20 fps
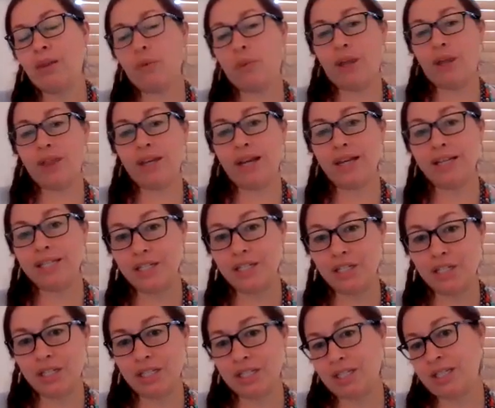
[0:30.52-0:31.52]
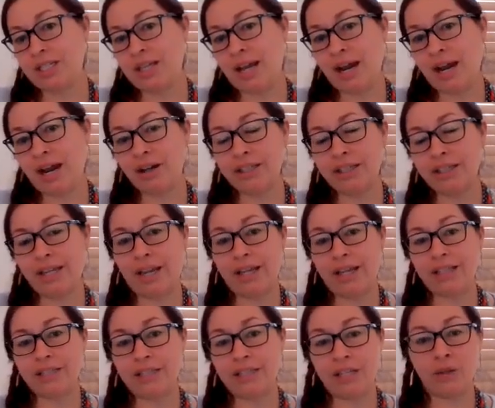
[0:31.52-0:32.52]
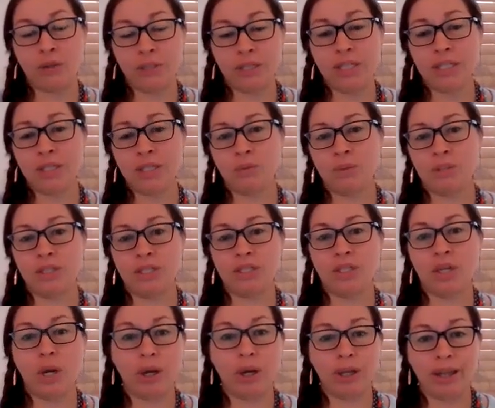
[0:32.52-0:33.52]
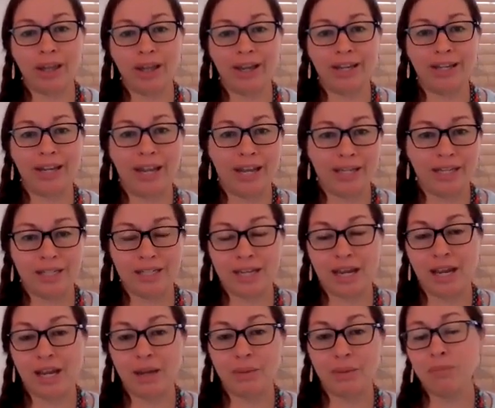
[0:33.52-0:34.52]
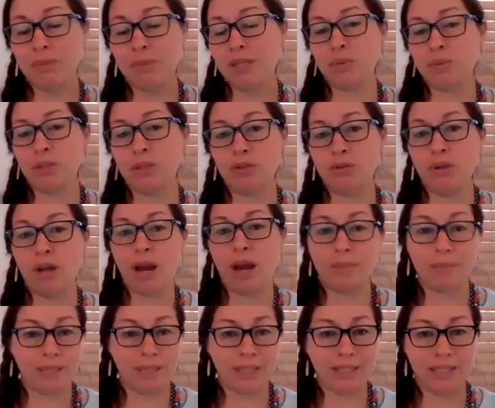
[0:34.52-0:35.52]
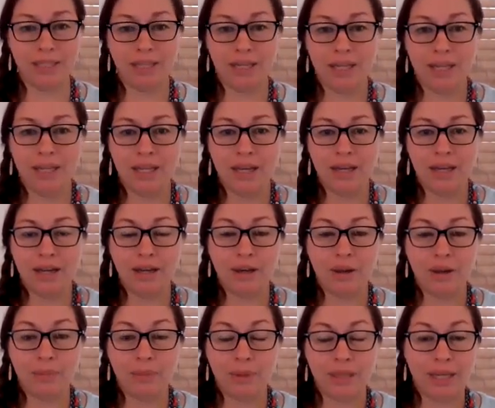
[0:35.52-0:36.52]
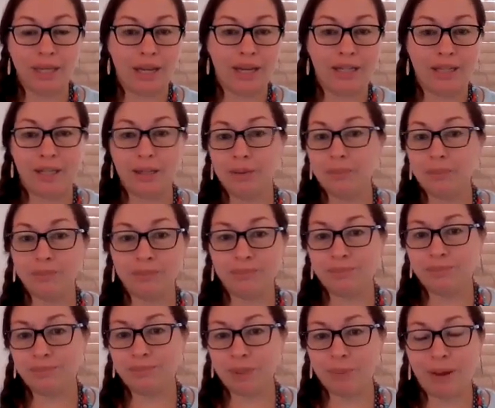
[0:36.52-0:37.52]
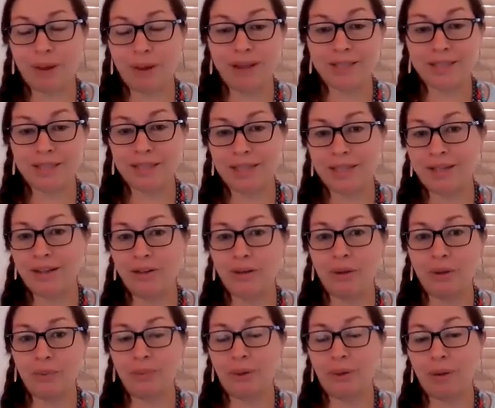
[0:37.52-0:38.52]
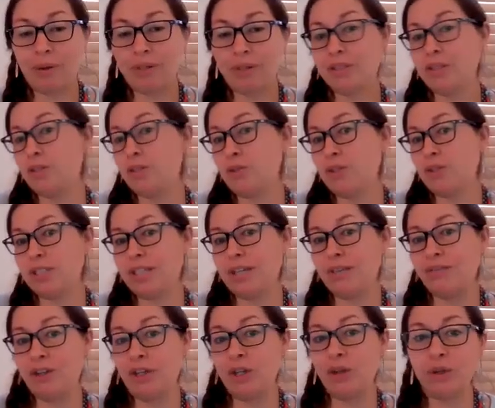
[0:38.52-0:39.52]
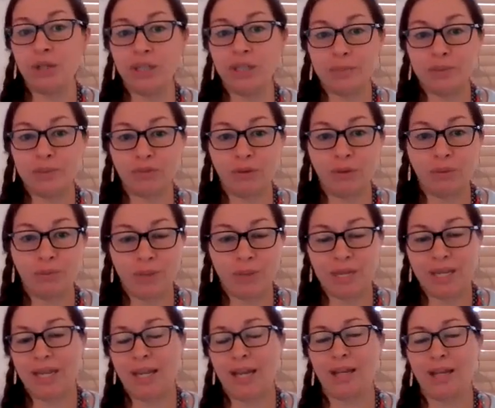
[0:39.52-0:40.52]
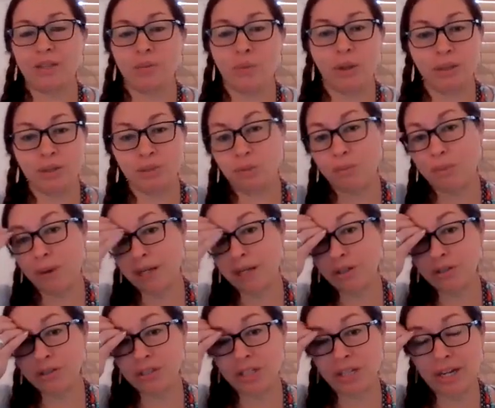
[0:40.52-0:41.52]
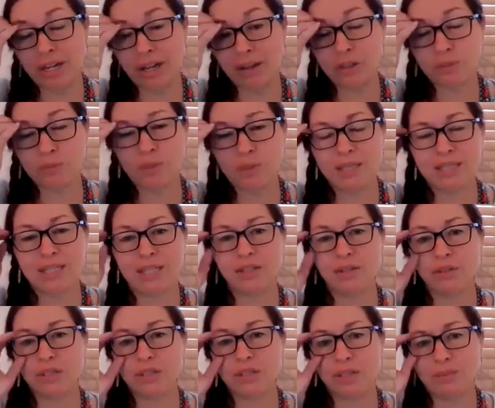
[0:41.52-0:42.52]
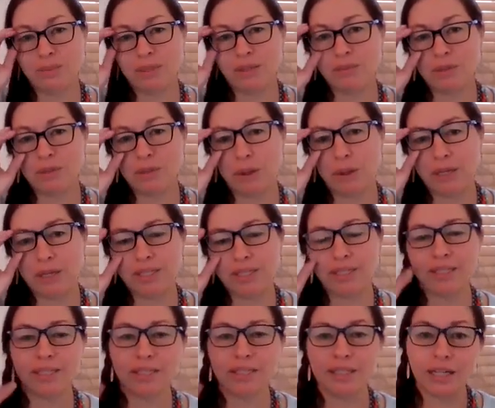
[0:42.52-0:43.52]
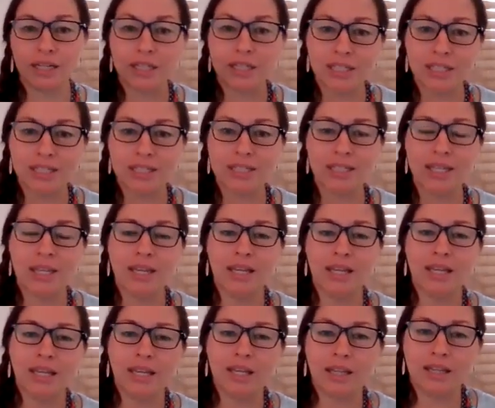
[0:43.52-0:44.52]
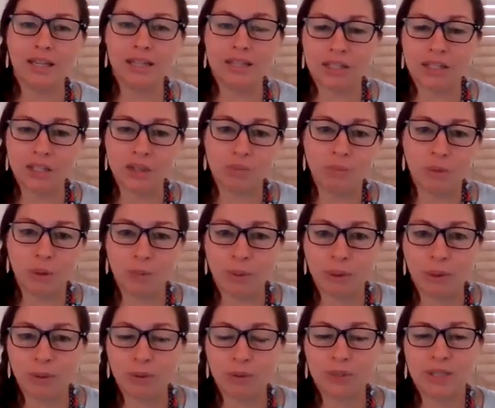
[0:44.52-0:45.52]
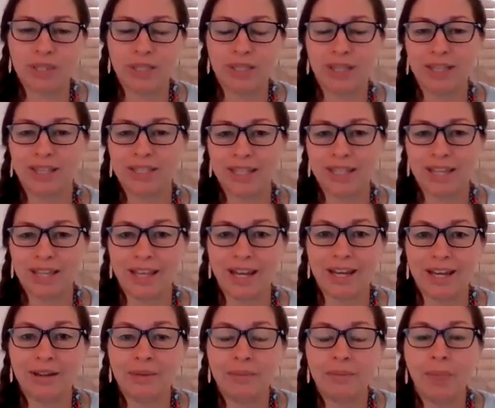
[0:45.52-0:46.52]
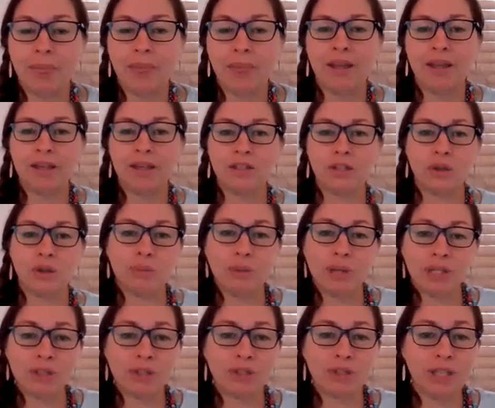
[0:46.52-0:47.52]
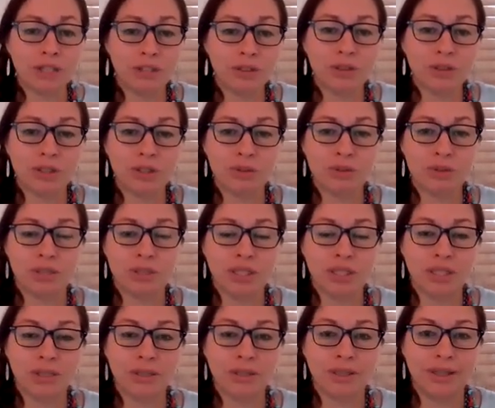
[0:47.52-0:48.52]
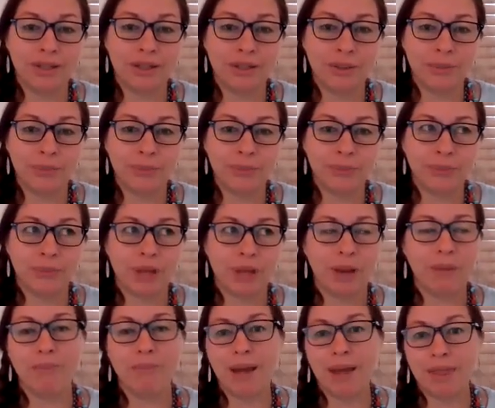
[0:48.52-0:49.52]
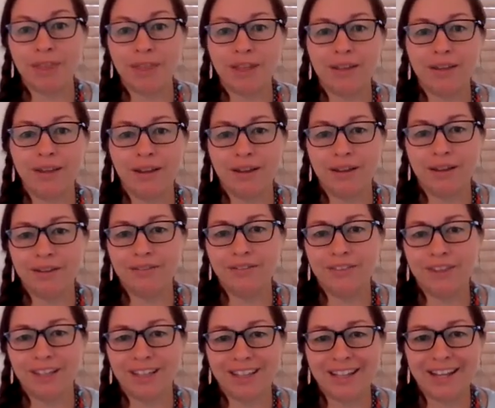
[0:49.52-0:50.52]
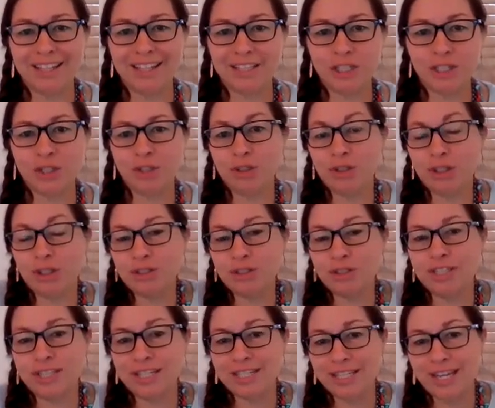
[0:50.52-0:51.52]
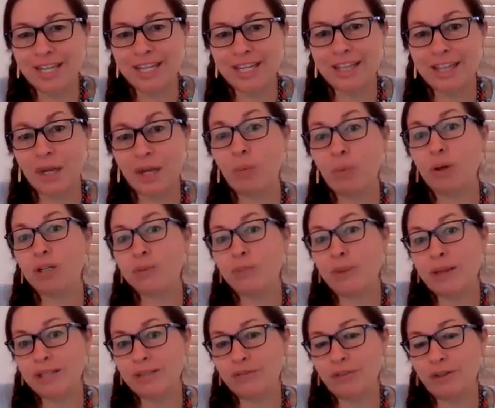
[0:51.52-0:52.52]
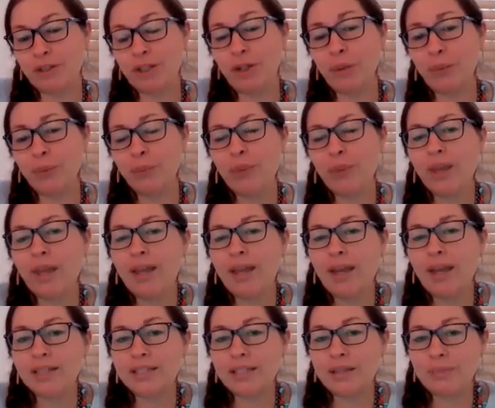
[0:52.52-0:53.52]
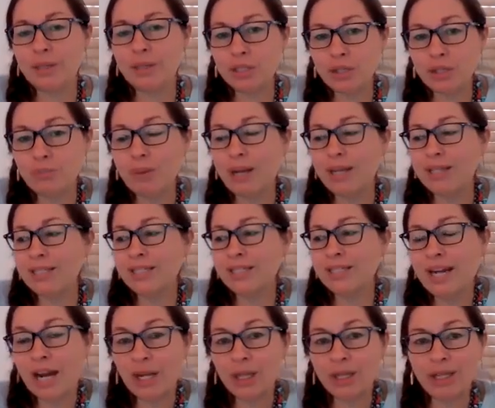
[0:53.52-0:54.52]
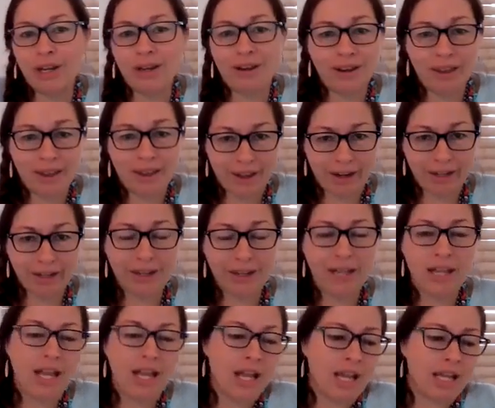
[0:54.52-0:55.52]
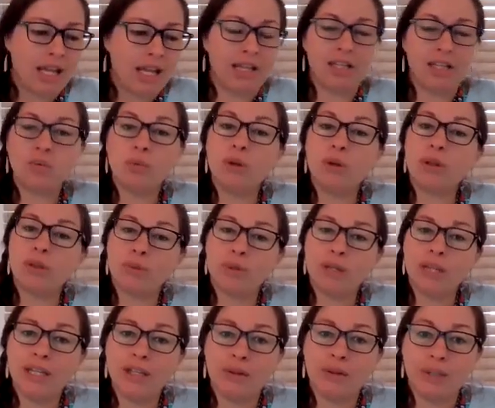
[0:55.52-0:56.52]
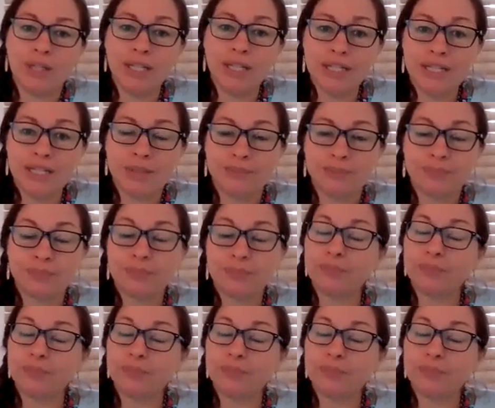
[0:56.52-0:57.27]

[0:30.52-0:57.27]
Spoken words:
The way that I teach it is entirely asynchronous, which is online anytime, means we do not meet in any capacity. As you'll just get video clips from me, as well as reminders and announcements, and you'll see me responding to discussions in the discussion board posts and things like that. So make sure that you choose a method of the class that you're interested in taking that works best for you. As I mentioned, mine's entirely online. It is worth 3 units.